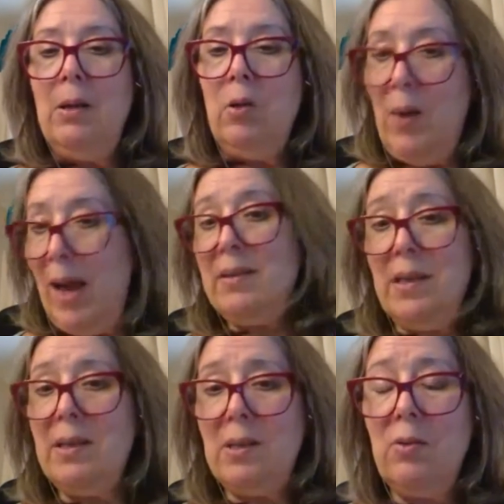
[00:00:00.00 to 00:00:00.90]
who has
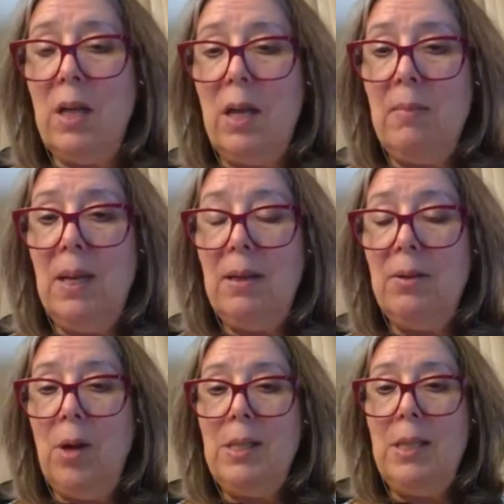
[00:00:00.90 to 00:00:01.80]
that surname in
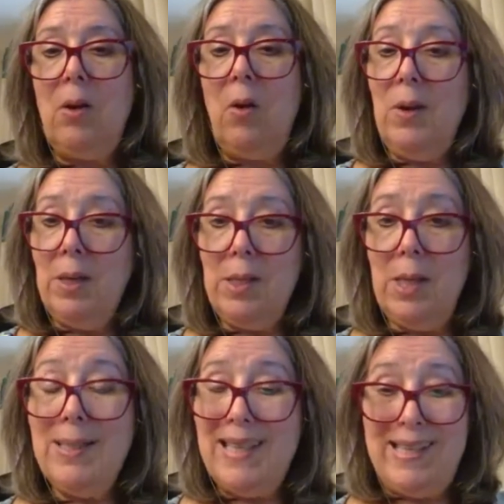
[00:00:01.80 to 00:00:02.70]
Trentino
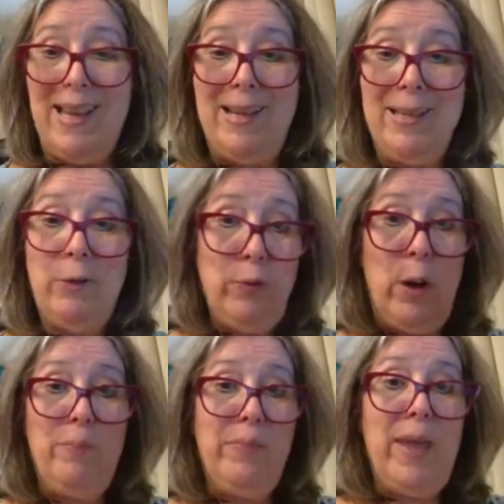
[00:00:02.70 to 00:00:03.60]
is descended
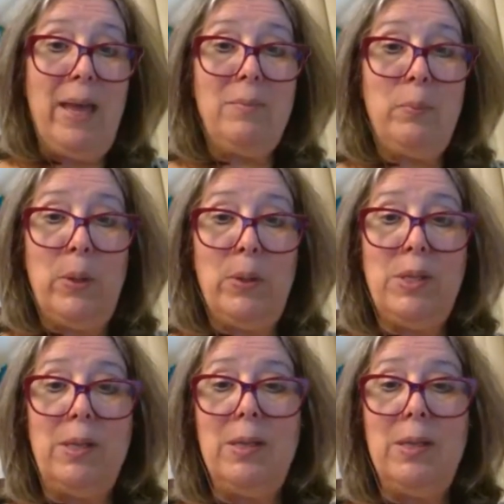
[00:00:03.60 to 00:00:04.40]
from that person.